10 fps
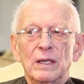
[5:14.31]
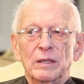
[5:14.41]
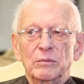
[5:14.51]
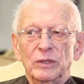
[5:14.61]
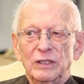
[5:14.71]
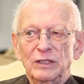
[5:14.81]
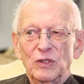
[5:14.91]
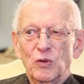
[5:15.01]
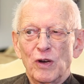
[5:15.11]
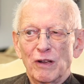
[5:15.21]
but
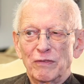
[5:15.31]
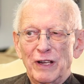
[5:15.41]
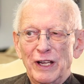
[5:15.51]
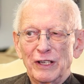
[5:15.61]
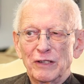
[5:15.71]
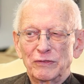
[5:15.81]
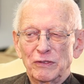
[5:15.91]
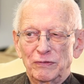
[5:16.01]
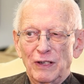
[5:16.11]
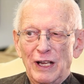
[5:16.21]
didn't qualify enough to
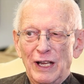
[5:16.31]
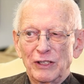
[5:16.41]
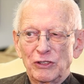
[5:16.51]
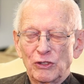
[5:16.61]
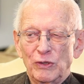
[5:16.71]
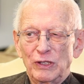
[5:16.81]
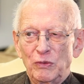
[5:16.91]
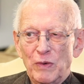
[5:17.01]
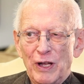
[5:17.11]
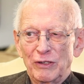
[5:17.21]
fly, so he
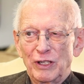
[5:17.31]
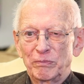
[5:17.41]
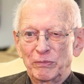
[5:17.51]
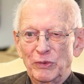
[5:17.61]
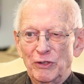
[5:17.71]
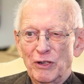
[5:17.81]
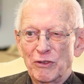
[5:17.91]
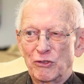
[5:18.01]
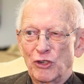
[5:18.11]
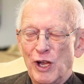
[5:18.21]
wound up with
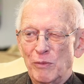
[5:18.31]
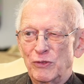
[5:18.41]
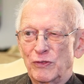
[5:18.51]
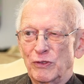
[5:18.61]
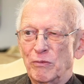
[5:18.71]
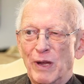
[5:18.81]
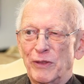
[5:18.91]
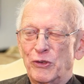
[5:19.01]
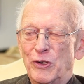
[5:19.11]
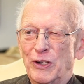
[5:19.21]
other jobs for about
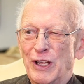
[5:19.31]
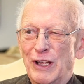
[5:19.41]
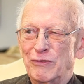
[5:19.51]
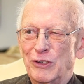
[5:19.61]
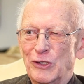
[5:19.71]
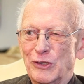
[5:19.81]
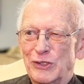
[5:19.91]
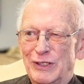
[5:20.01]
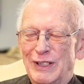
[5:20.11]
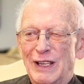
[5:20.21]
three and a half
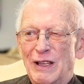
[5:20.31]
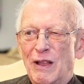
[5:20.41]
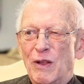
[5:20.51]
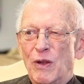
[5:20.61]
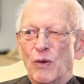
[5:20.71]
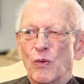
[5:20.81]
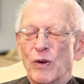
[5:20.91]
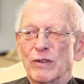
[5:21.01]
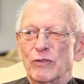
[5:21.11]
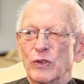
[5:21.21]
years,
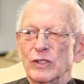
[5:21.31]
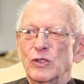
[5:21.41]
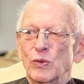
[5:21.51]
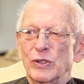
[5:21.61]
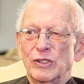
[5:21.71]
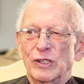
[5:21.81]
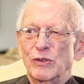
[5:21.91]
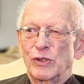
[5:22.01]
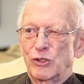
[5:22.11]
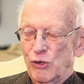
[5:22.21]
one of which was a
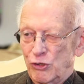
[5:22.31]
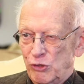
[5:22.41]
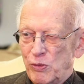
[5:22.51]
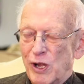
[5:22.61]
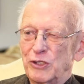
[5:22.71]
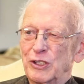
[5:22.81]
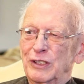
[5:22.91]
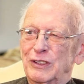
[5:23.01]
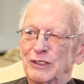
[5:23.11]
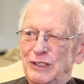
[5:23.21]
research
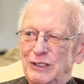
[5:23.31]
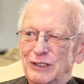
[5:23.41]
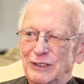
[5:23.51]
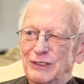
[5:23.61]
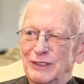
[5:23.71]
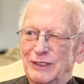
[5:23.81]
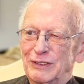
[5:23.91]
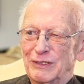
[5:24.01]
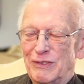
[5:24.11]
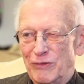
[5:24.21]
project that he did uh,
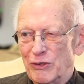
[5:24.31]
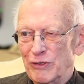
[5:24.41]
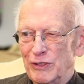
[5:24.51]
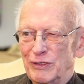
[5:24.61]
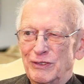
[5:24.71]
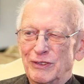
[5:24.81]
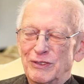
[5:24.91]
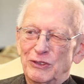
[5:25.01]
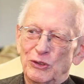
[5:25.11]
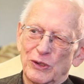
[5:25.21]
for the
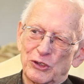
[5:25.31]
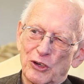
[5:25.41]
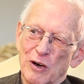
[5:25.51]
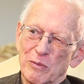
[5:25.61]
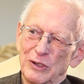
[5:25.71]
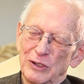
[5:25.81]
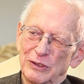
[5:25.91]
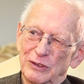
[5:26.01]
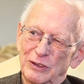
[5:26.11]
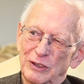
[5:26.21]
U.S. Army and